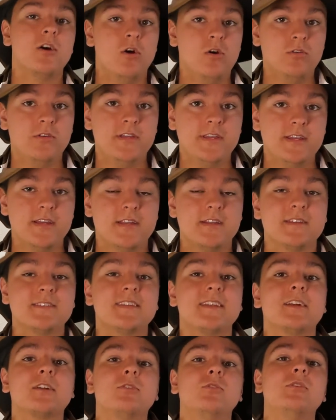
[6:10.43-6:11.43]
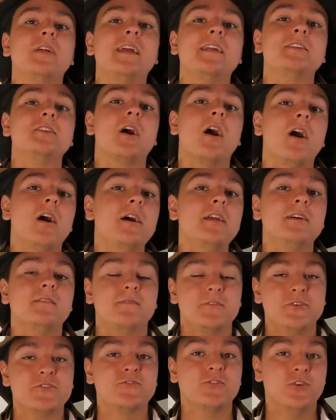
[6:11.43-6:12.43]
only does it include a ton
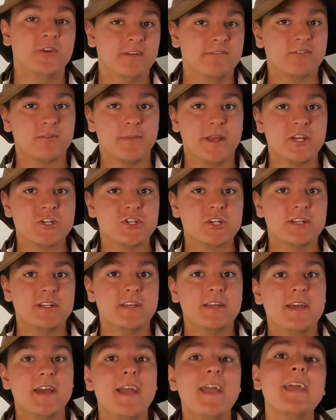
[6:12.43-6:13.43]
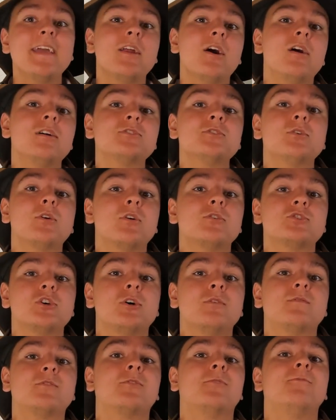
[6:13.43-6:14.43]
of useful information, it also goes
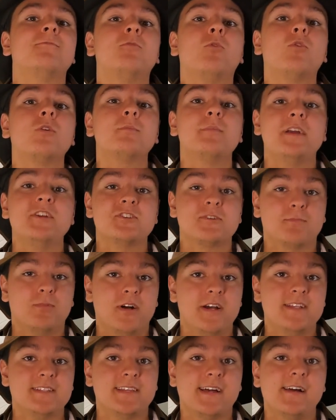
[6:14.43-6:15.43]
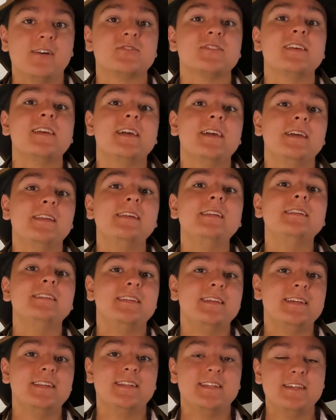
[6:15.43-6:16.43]
over the 4 major playstyles any
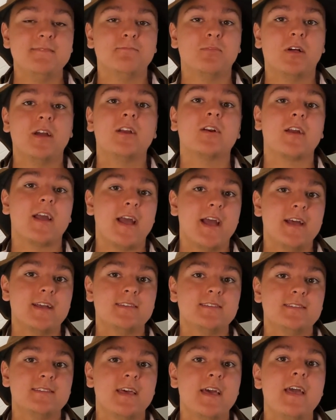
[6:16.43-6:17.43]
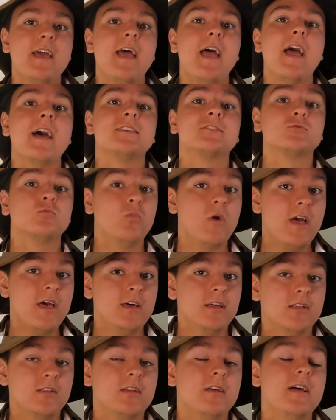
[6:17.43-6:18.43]
D&D player has, as
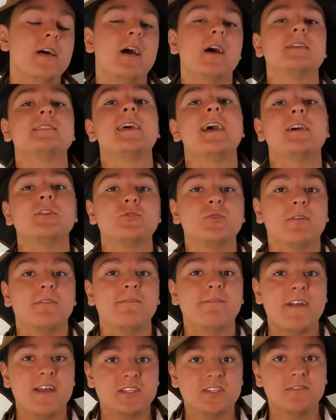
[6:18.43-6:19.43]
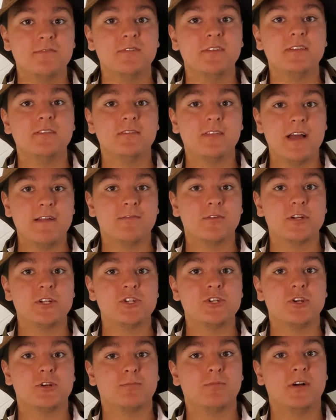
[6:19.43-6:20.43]
well as how to effectively
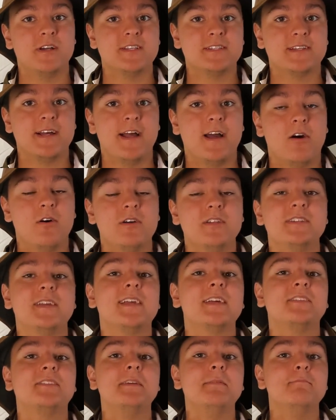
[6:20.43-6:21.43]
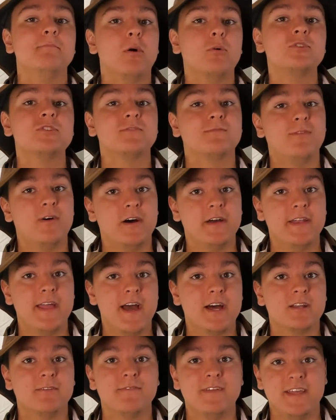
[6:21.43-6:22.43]
leverage your playstyle to get the most fun
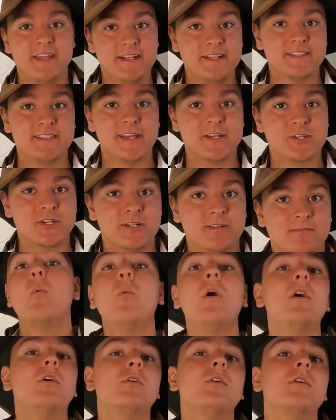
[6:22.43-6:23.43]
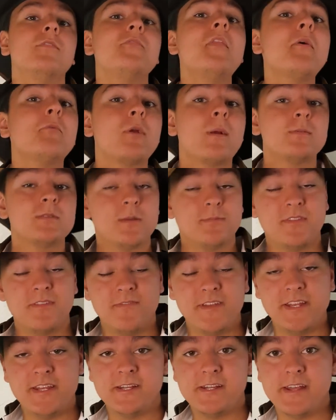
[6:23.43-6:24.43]
out of any session. Well, that wraps up the
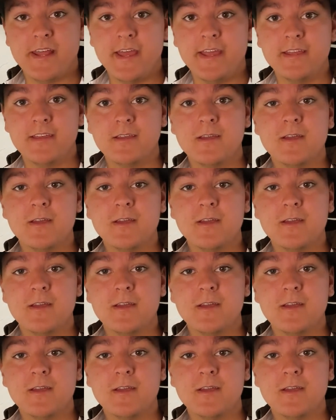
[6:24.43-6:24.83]
video today.